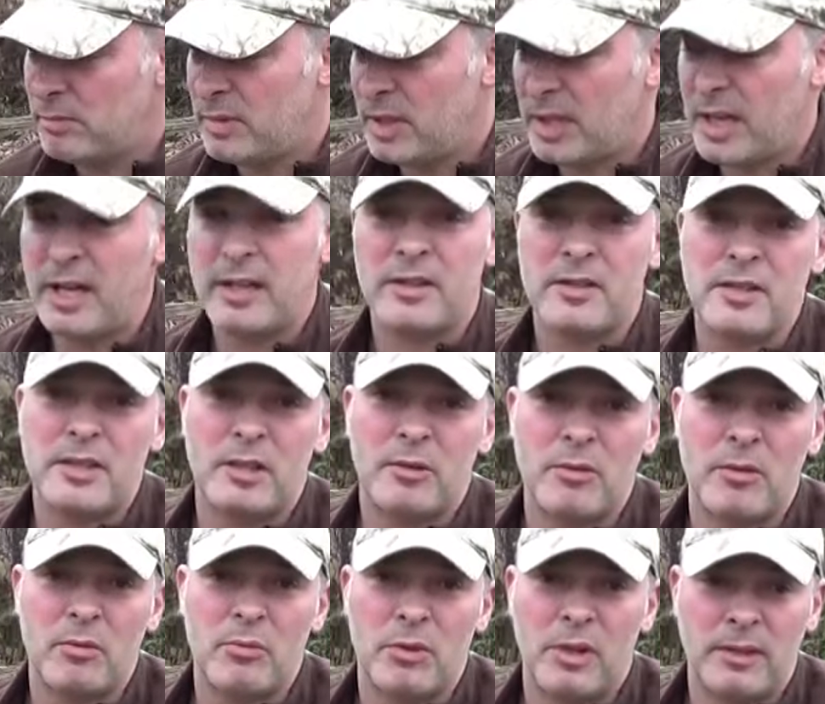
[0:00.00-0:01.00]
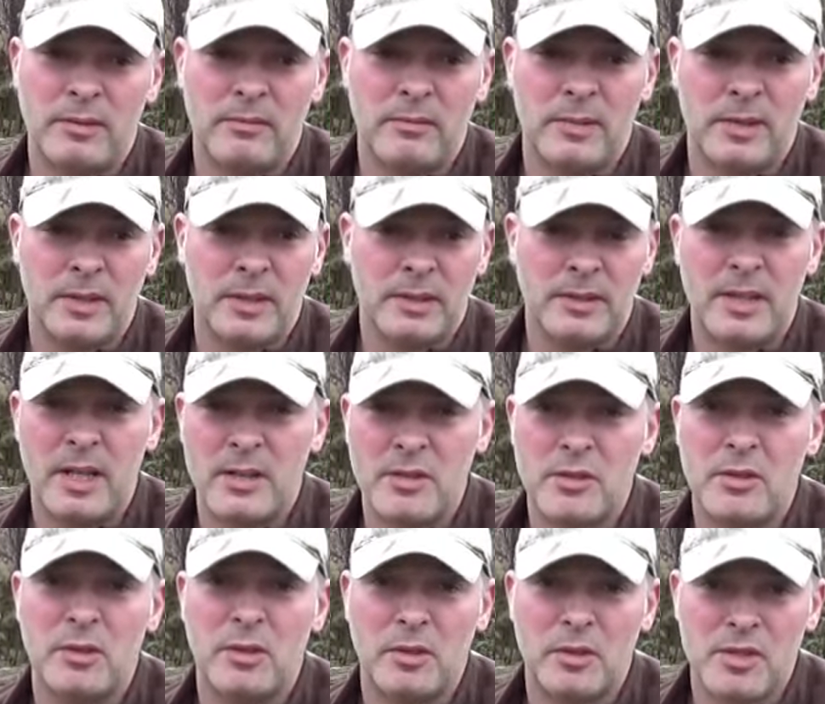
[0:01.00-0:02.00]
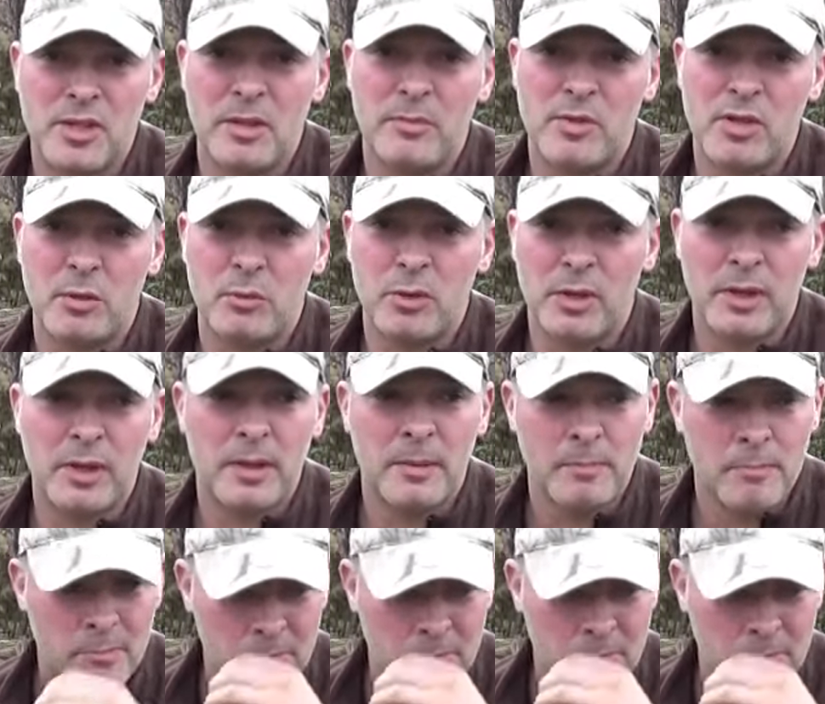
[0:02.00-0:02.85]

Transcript: kind of stick with what tastes good and seems to work.